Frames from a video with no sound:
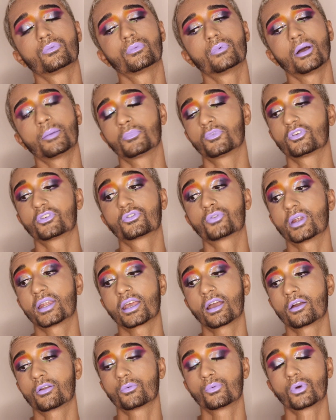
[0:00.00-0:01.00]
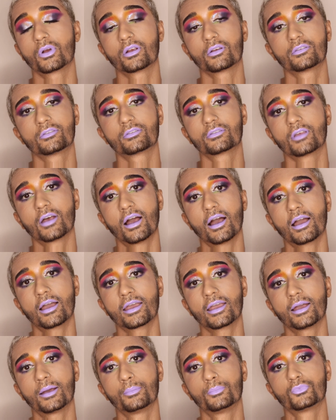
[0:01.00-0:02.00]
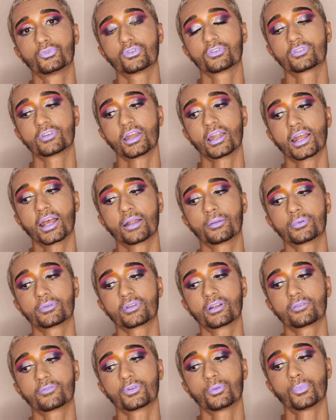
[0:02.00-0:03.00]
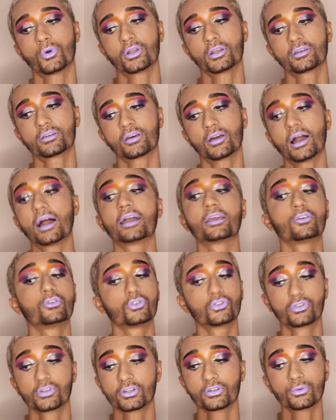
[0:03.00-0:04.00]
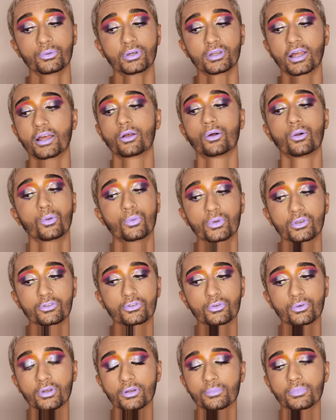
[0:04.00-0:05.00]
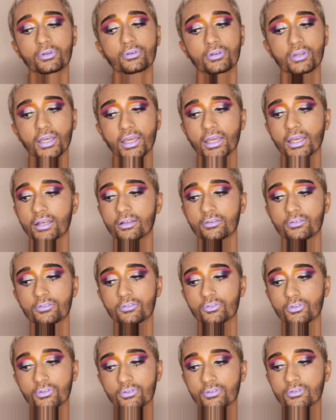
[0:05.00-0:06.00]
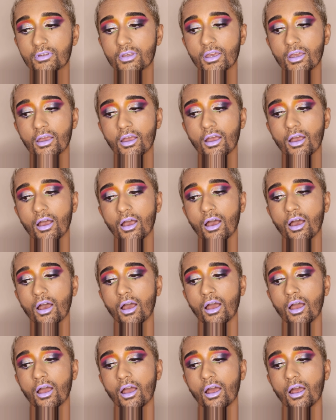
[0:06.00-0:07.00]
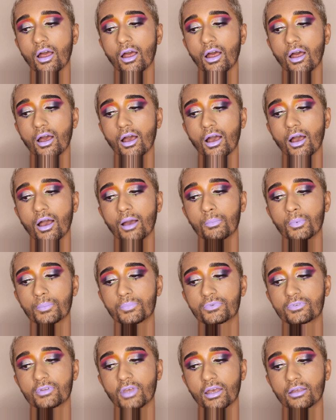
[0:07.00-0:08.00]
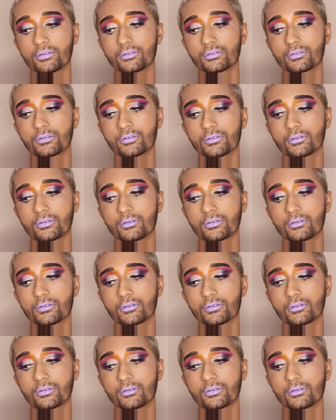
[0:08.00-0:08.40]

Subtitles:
I'm just running out of words. I am just staring at this out of the monitor. I usually do it. I always do it. But today it's just, I'm obsessed.